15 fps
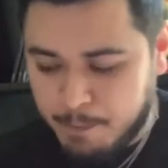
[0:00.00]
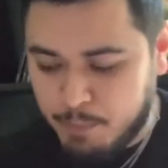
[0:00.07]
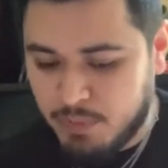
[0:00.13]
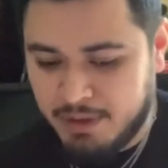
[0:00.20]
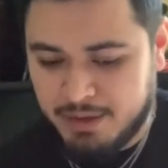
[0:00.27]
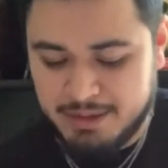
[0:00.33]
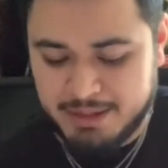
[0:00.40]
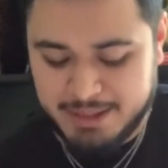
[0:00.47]

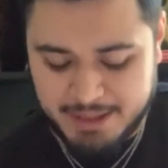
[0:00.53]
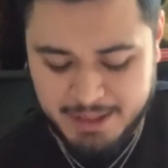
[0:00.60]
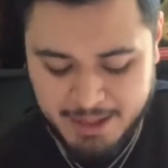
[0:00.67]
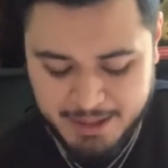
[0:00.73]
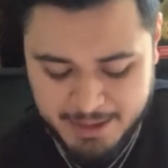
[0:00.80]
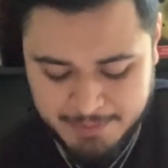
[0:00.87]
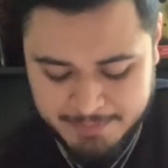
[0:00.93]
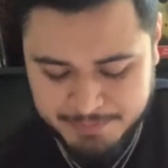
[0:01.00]
Lady Gaga,
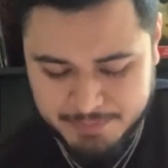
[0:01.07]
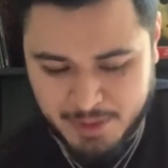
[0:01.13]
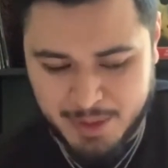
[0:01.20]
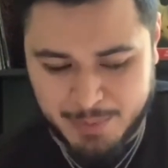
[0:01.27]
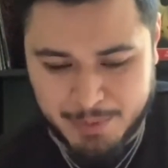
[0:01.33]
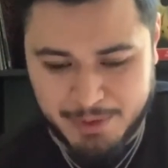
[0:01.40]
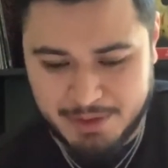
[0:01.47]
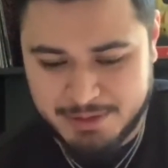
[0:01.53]
and we
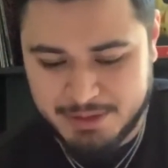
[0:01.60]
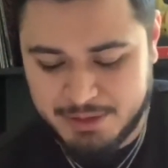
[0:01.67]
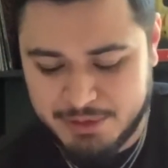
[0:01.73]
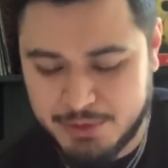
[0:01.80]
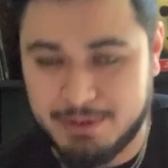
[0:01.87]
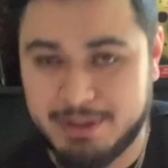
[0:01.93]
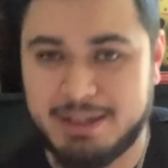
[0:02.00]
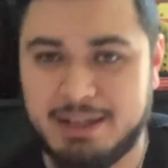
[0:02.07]
were listening to
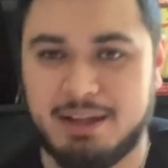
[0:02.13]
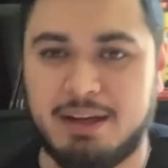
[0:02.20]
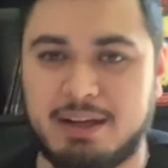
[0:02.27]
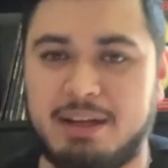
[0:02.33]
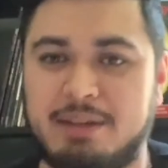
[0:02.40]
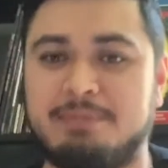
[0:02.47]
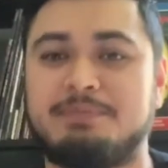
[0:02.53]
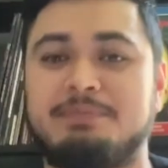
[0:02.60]
Lady
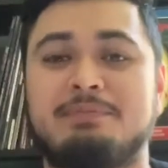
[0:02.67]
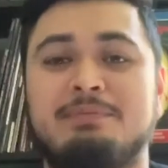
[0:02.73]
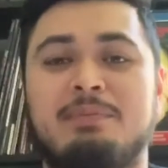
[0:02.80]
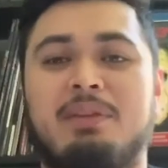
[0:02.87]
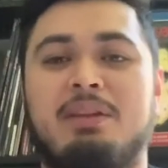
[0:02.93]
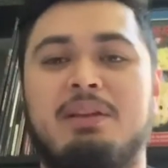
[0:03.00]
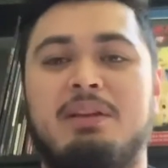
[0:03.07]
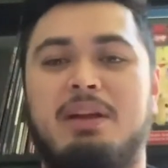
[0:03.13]
Gaga,
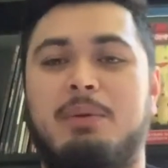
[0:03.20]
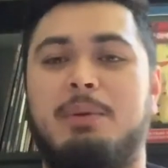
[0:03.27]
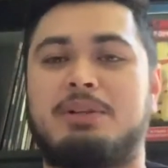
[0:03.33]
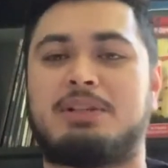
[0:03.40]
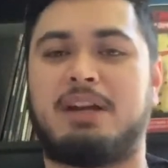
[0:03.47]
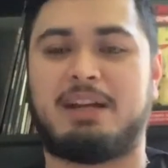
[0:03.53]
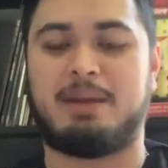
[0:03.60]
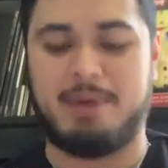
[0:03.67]
and we were
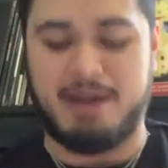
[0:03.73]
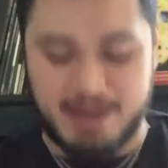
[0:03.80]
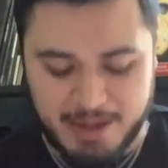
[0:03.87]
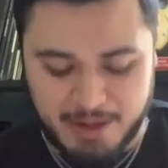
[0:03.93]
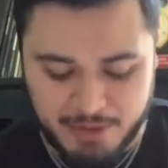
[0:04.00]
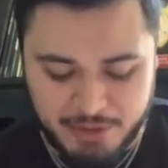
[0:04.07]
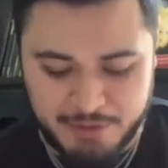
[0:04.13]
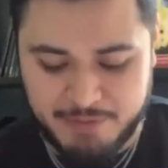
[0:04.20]
talking about how
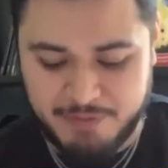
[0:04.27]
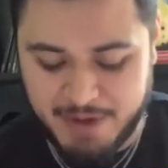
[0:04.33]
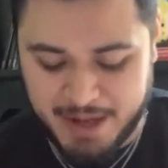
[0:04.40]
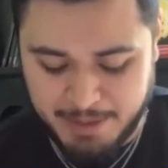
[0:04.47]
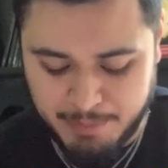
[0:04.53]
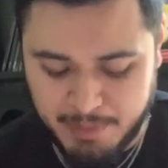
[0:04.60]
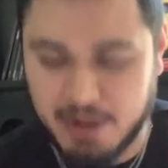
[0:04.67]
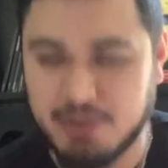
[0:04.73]
The Fame
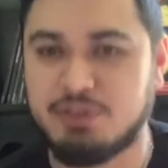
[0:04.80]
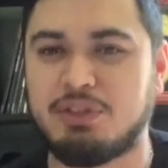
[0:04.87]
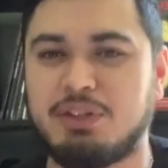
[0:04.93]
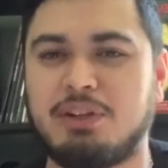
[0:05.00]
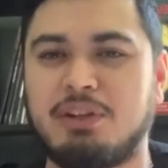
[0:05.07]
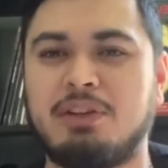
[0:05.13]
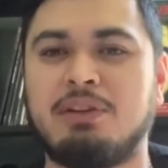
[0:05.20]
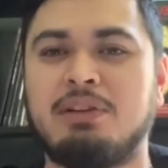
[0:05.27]

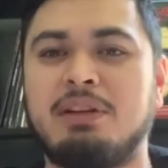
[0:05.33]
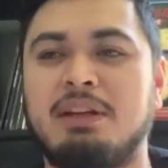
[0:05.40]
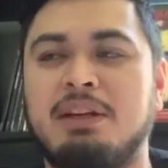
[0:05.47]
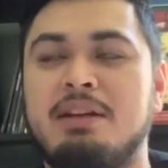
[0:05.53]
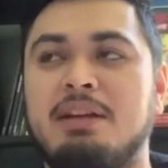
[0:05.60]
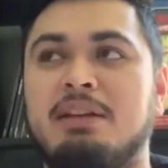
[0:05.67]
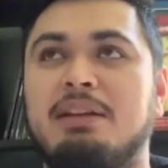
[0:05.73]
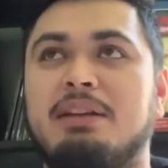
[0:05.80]
Monster
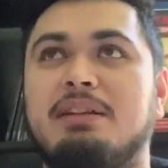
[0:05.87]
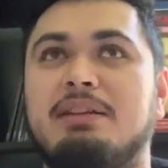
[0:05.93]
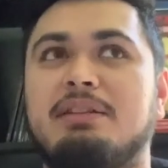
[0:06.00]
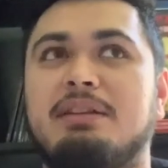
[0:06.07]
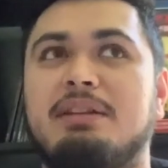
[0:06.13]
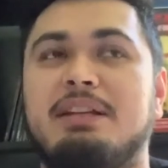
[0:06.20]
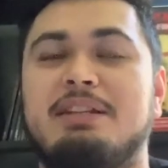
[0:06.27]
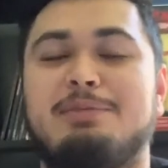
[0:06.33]

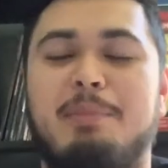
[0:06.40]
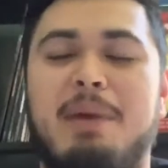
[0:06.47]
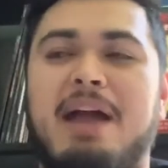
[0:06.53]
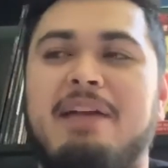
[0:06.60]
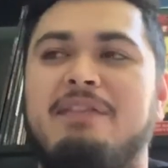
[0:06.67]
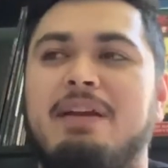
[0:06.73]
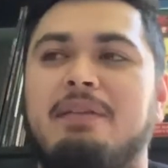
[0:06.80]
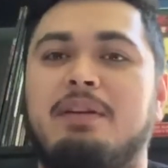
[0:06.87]
is my
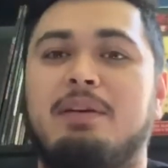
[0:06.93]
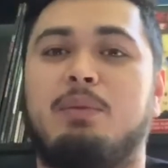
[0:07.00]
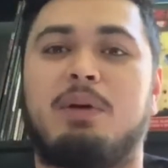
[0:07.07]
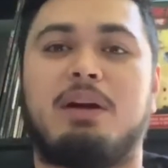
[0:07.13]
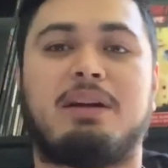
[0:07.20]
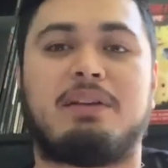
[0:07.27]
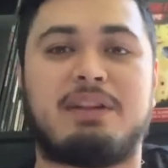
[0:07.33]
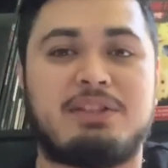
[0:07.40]
favorite
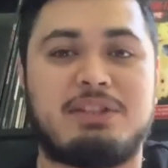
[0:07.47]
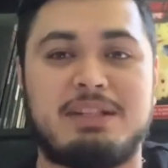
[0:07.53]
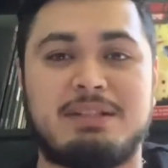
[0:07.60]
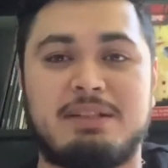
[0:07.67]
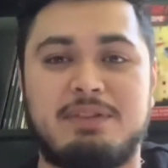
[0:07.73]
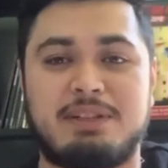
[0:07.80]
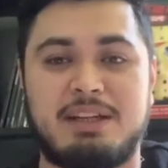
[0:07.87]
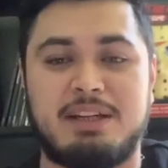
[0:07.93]
work that she has
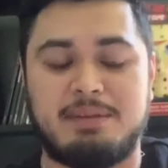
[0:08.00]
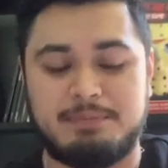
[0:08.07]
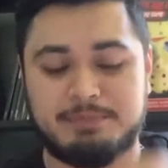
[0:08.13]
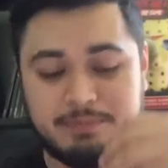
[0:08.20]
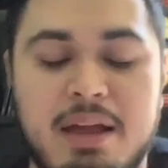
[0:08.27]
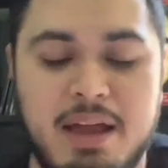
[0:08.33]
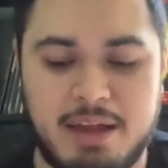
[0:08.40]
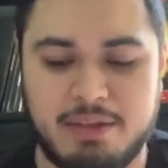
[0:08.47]
ever done,
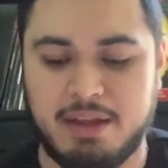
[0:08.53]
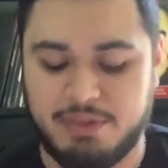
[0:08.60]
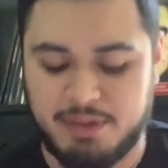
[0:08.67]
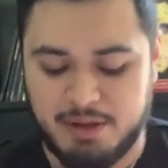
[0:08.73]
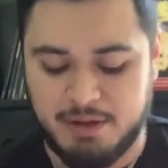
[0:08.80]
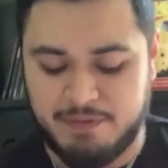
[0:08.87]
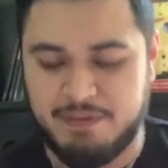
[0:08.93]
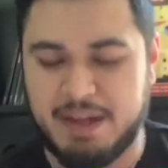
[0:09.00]
and that
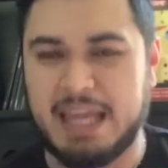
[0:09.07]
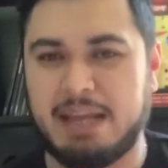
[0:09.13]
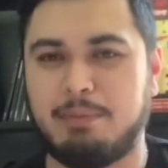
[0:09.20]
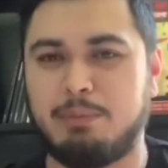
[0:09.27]
The Fame